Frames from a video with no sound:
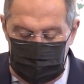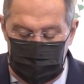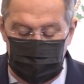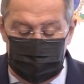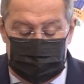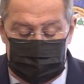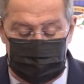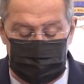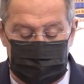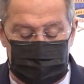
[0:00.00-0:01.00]

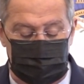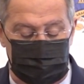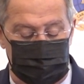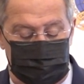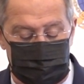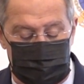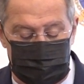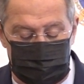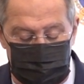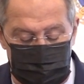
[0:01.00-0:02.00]
13th meeting of the
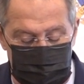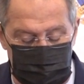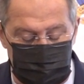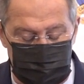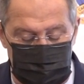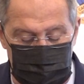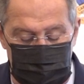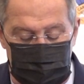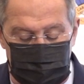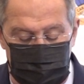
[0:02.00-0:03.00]
Russian-Indonesia
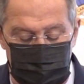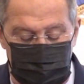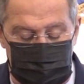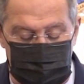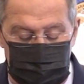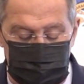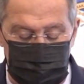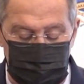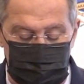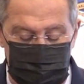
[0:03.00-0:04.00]
Joint
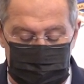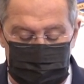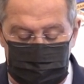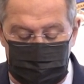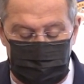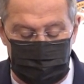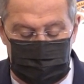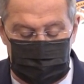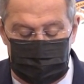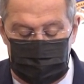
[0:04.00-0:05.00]
Commission on Trade,
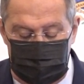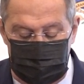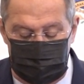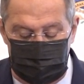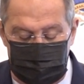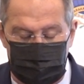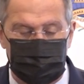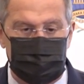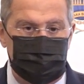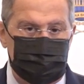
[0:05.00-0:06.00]
Economic and Technical
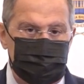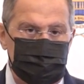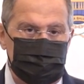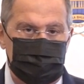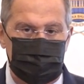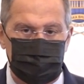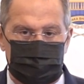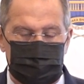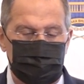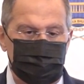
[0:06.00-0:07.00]
Cooperation, and
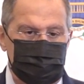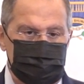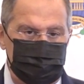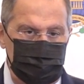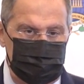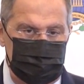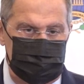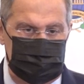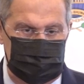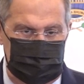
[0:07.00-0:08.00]
we strongly
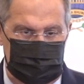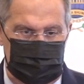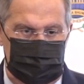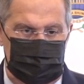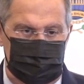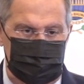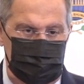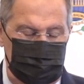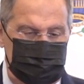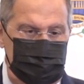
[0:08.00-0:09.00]
supported the
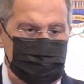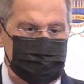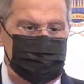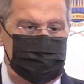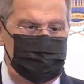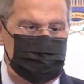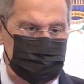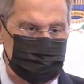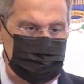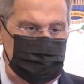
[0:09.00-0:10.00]
negotiations
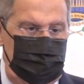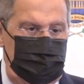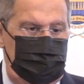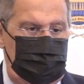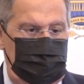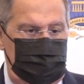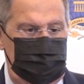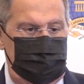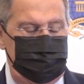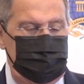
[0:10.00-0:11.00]
which
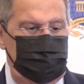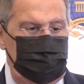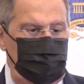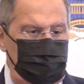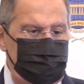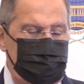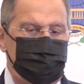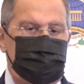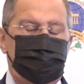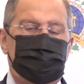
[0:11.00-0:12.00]
are being
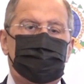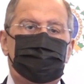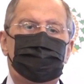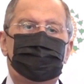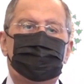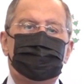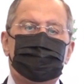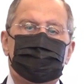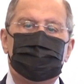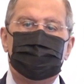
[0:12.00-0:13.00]
launched between
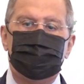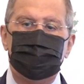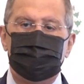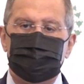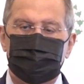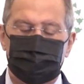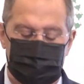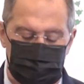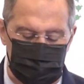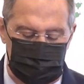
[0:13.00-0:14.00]
Indonesia and the Eurasian
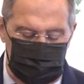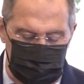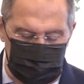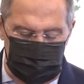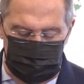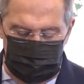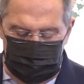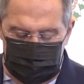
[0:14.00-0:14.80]
Economic Union